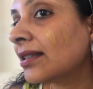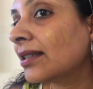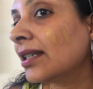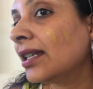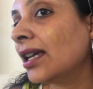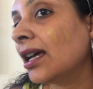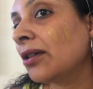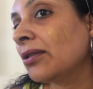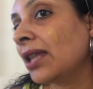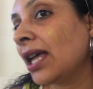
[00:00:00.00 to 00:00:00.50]
see
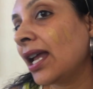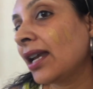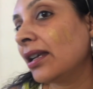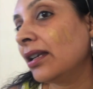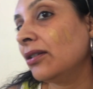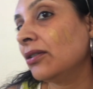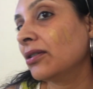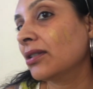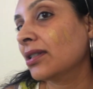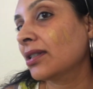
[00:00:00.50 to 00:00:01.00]
how that
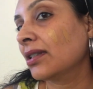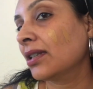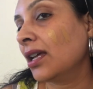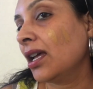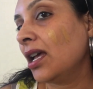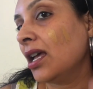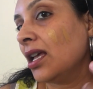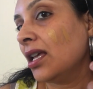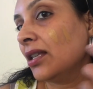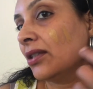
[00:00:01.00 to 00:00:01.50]
looks.
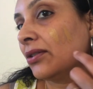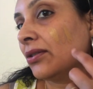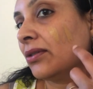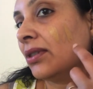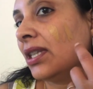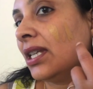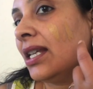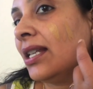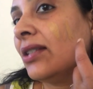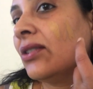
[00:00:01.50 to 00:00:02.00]
So
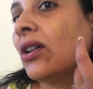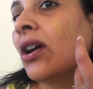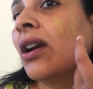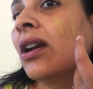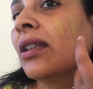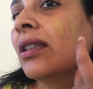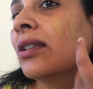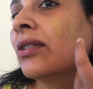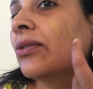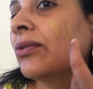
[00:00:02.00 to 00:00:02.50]
these
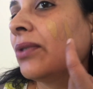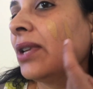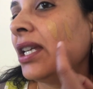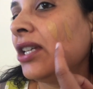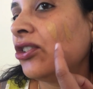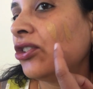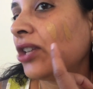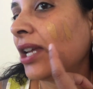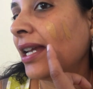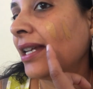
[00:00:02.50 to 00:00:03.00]
are the three
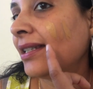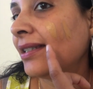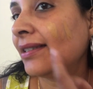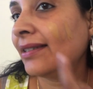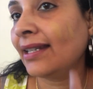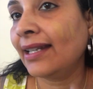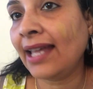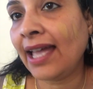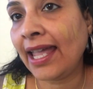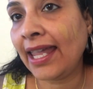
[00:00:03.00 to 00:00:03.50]
shades
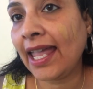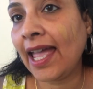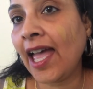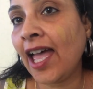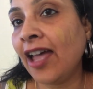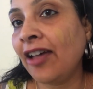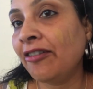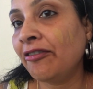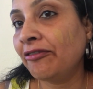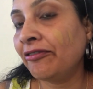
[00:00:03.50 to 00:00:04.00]
that I
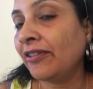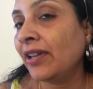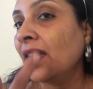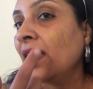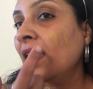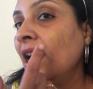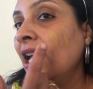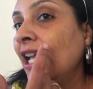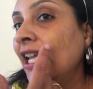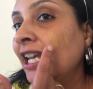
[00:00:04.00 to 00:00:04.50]
have,
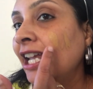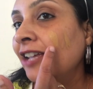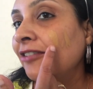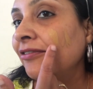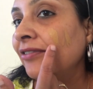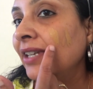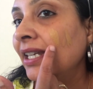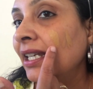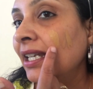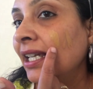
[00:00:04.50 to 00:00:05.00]
and I
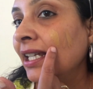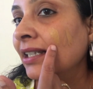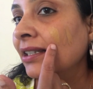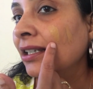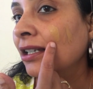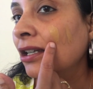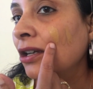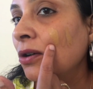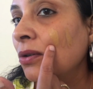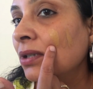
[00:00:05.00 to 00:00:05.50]
feel like
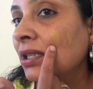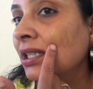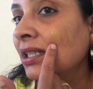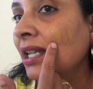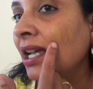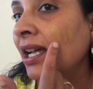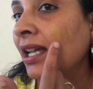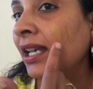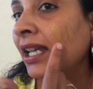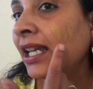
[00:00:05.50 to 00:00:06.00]
the Golden
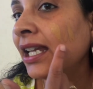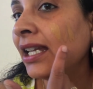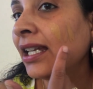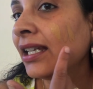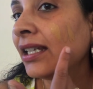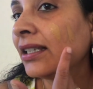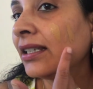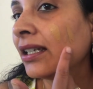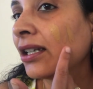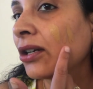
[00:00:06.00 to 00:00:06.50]
Honey,
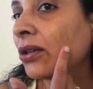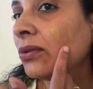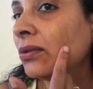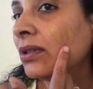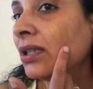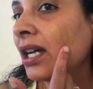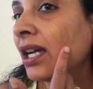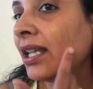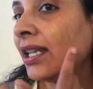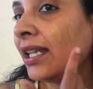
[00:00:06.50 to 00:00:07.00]
the Cool
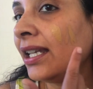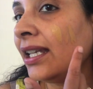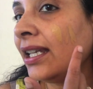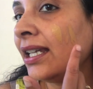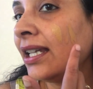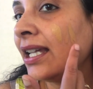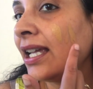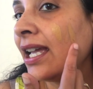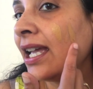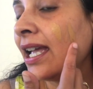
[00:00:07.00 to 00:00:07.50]
Honey,
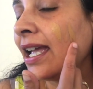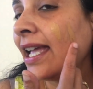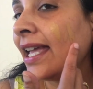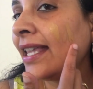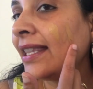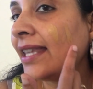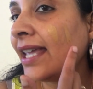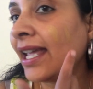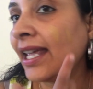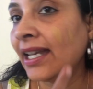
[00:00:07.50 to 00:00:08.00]

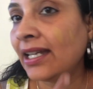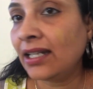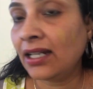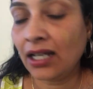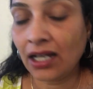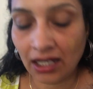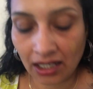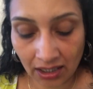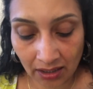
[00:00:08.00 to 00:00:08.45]
and then